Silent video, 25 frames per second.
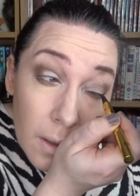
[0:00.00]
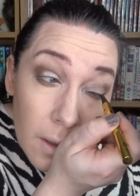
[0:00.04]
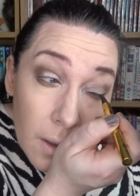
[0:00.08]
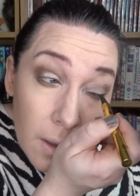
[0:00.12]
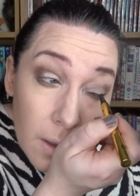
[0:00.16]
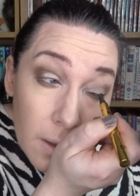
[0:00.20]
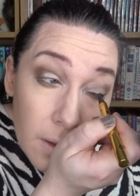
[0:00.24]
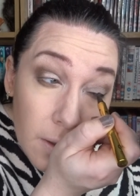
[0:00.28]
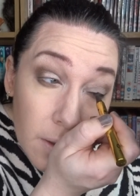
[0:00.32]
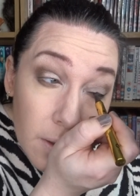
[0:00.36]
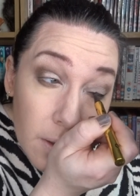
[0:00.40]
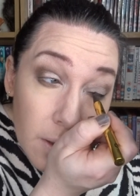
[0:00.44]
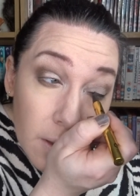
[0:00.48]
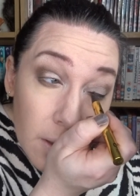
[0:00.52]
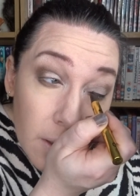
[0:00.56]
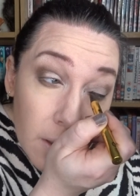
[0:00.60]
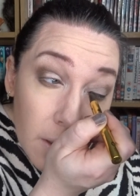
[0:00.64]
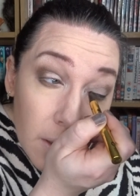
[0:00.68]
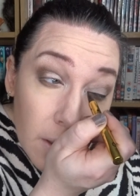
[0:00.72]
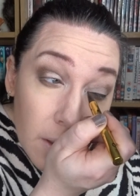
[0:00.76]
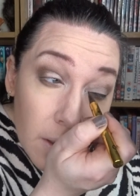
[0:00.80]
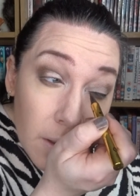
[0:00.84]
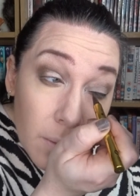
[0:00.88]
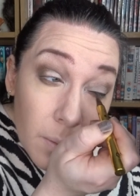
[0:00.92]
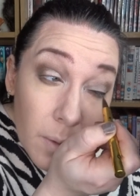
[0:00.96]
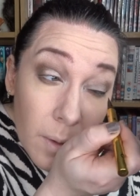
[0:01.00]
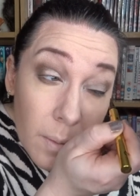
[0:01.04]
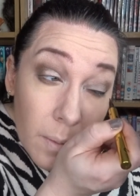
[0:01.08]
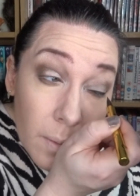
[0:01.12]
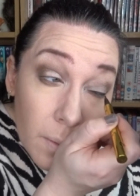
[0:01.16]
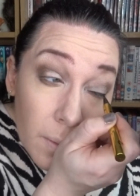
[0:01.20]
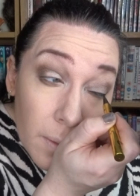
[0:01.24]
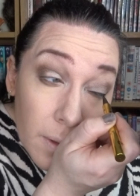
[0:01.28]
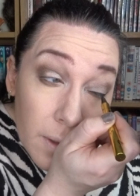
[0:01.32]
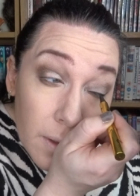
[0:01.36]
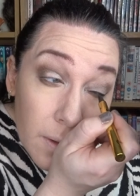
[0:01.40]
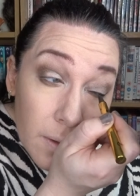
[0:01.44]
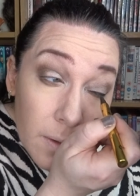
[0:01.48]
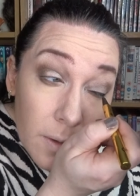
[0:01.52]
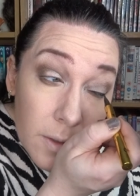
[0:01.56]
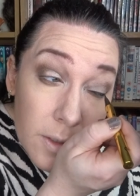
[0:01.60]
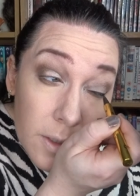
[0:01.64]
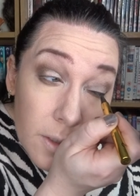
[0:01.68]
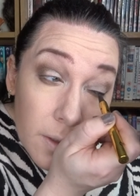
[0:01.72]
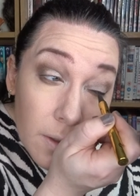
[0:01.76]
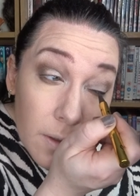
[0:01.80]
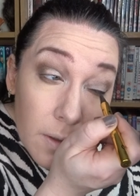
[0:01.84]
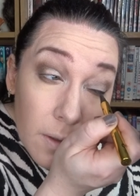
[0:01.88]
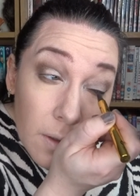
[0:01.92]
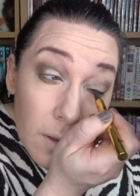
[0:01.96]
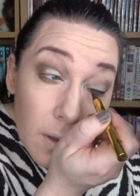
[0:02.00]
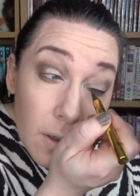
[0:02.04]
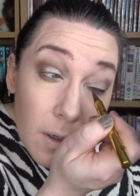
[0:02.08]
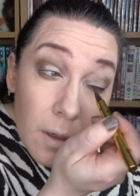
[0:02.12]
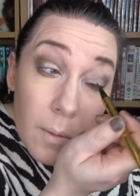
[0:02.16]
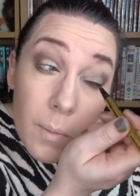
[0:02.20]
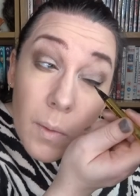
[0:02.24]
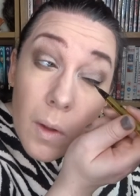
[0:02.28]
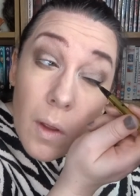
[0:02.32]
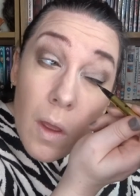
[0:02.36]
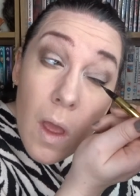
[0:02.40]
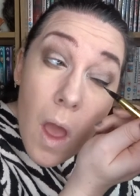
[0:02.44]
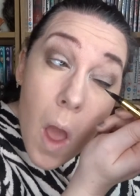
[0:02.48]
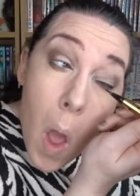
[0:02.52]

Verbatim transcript: Yes, it probably does look crap.